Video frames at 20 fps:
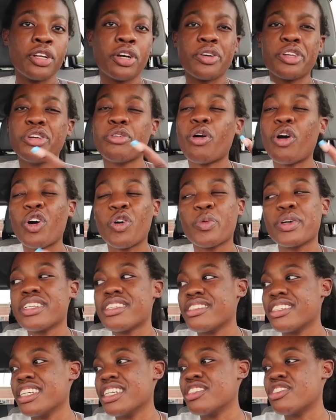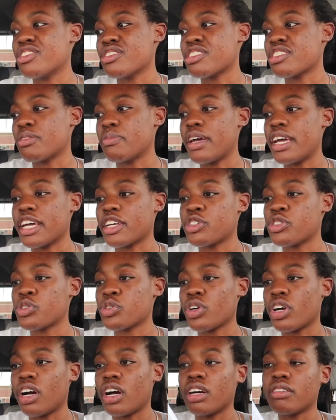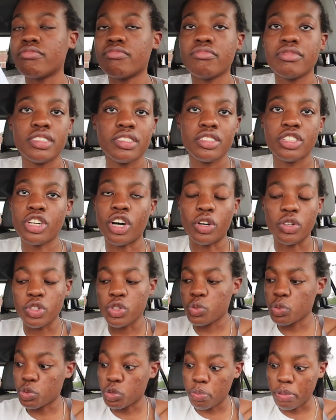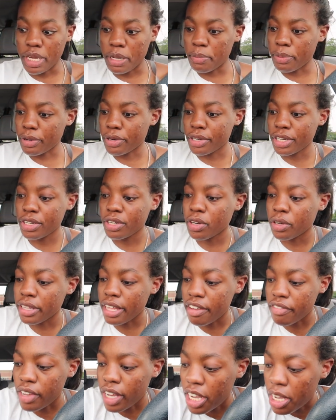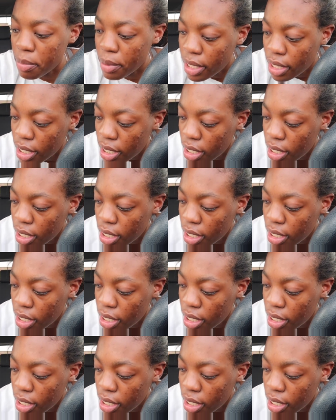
know, you always need just some extra college roll of paper. You know that vibe.